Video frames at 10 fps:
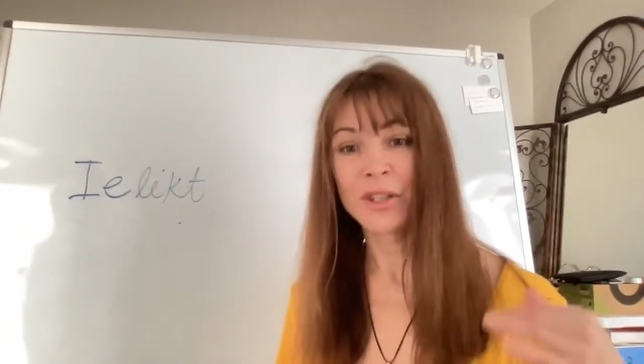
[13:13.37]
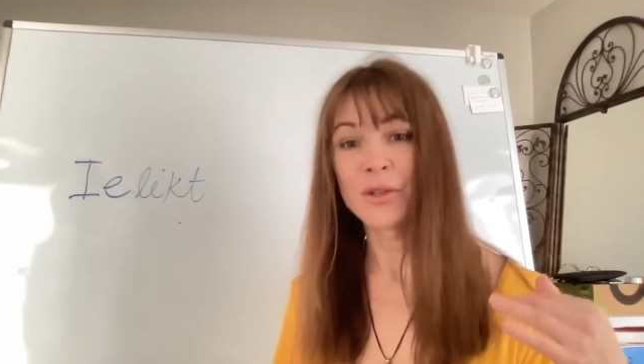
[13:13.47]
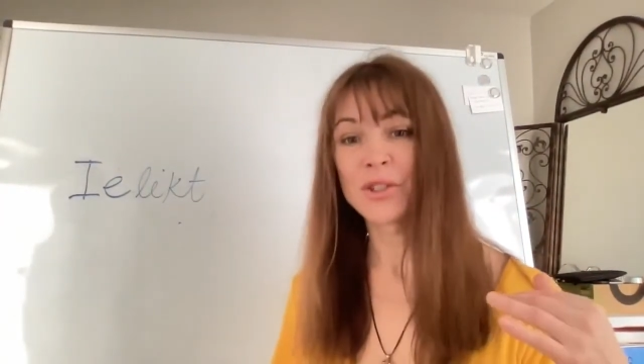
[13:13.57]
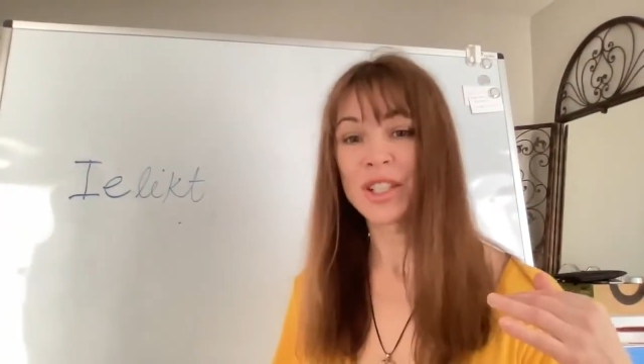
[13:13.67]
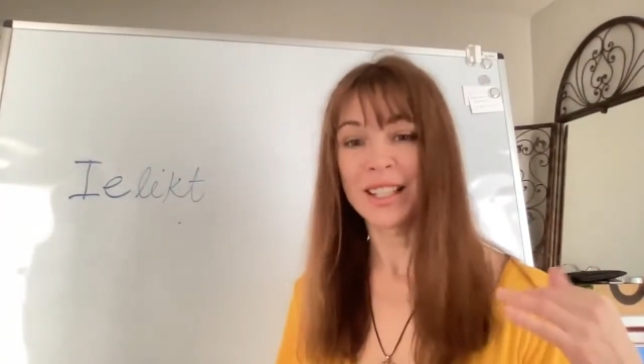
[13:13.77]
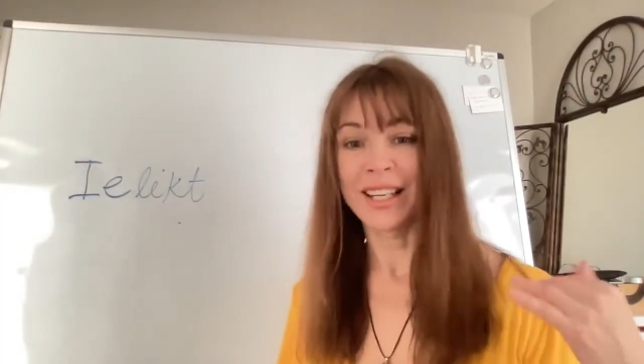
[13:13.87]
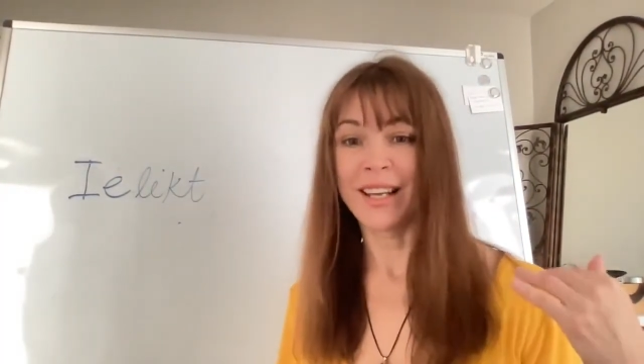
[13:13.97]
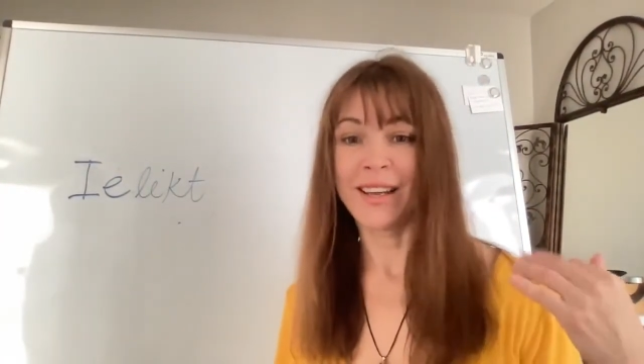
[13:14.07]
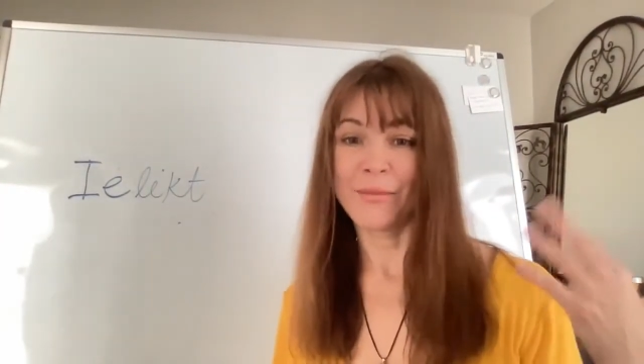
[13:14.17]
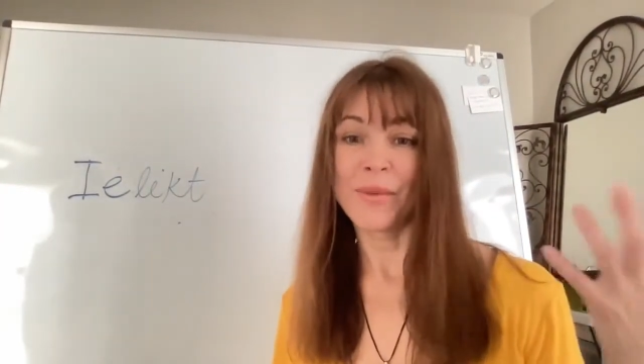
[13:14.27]

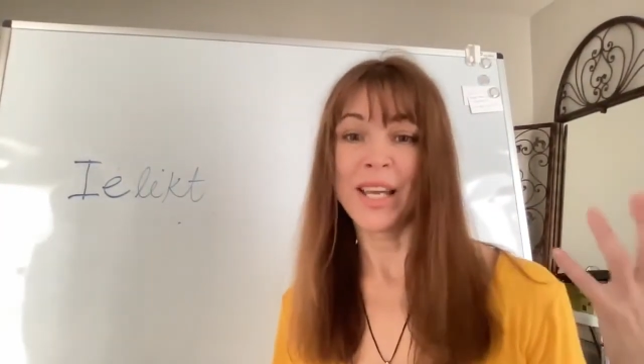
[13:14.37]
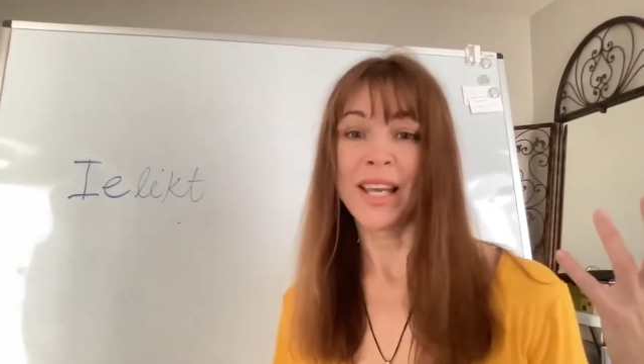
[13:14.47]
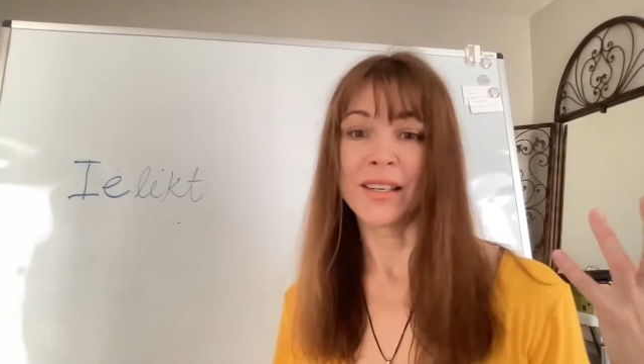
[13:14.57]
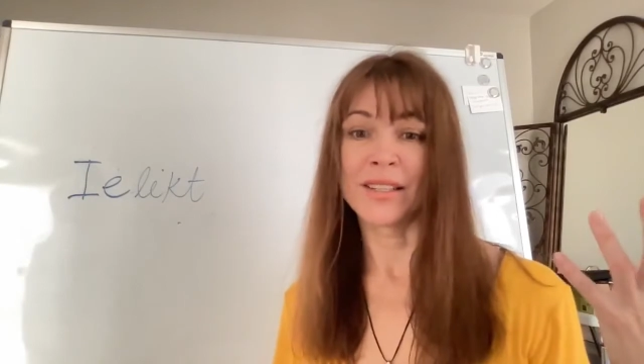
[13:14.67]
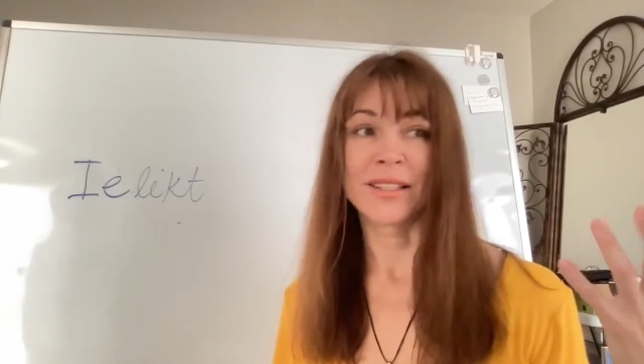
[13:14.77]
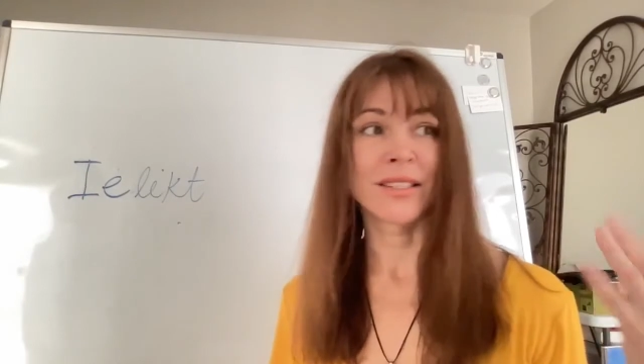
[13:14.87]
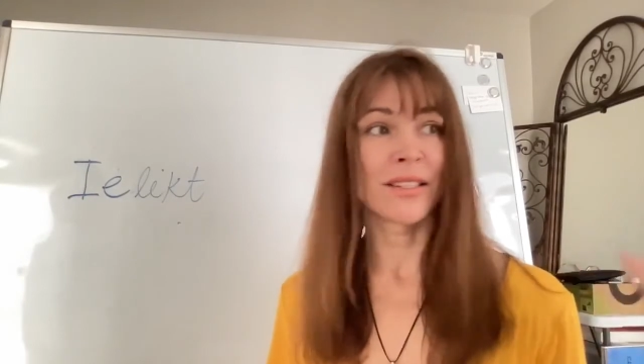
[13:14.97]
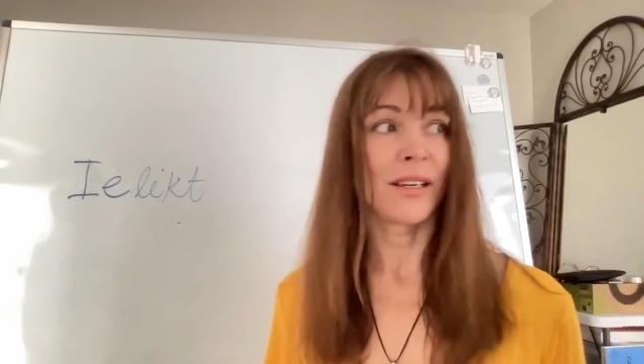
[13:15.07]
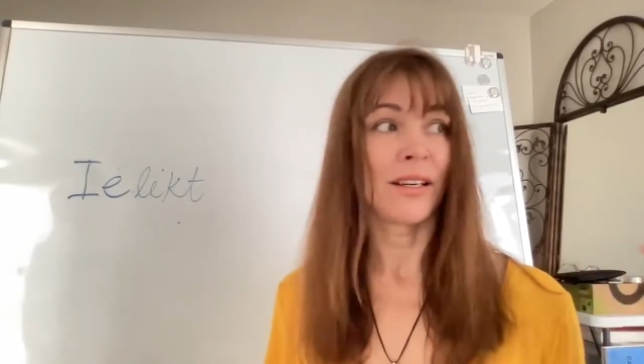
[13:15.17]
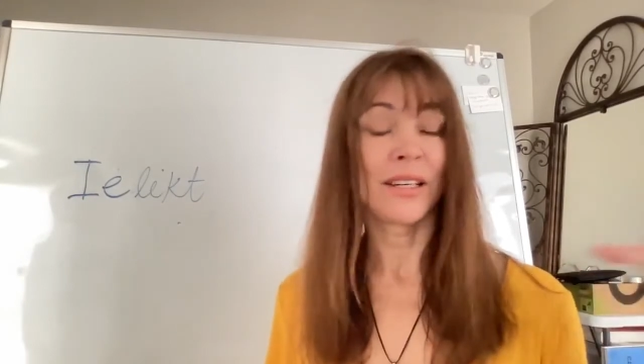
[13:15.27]
usually
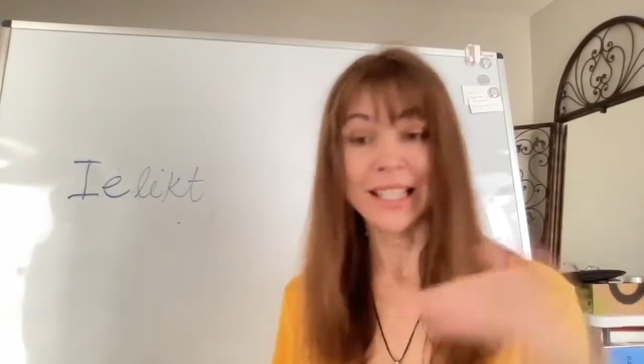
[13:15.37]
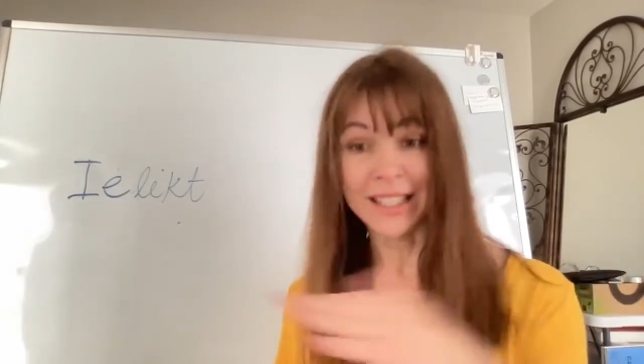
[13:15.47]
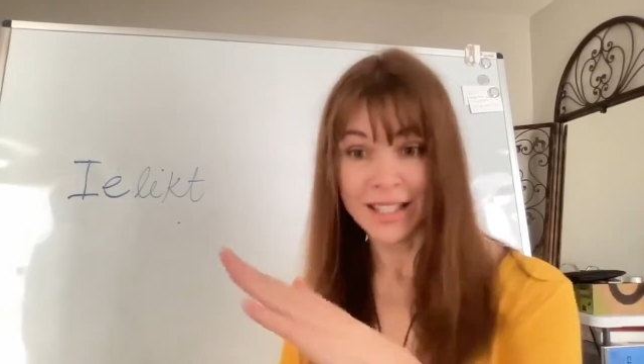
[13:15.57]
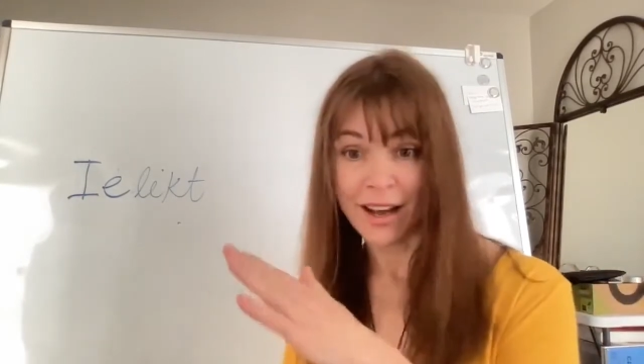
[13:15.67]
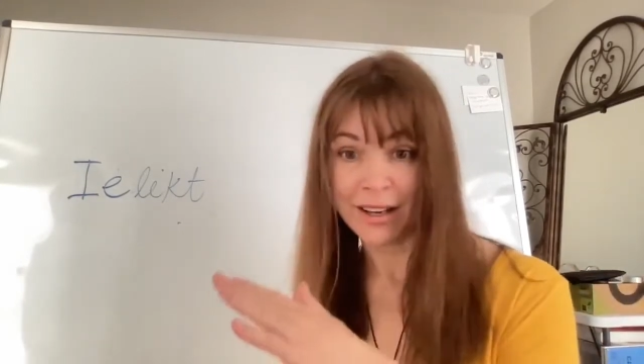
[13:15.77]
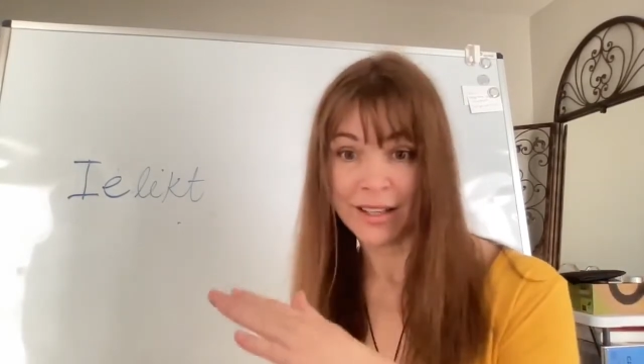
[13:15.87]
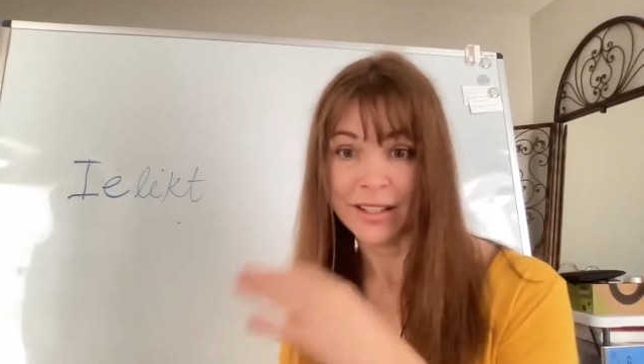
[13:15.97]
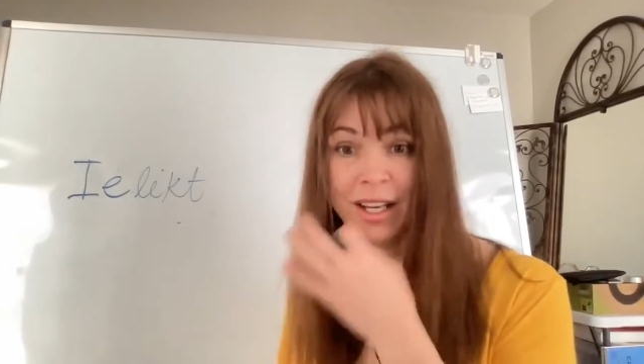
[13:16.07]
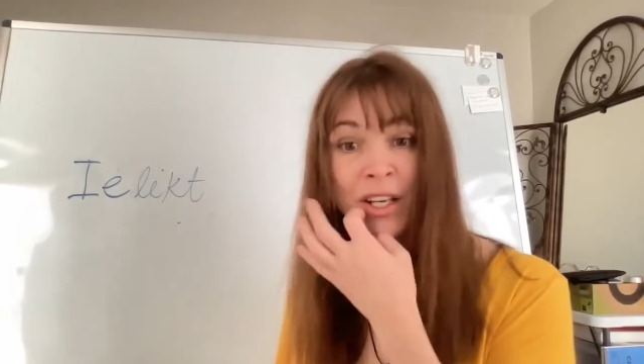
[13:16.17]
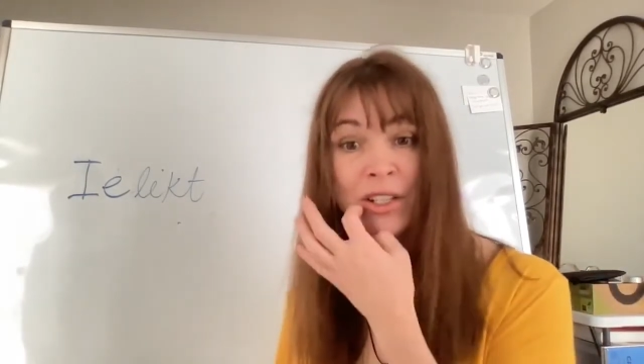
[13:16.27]
means uh, inside.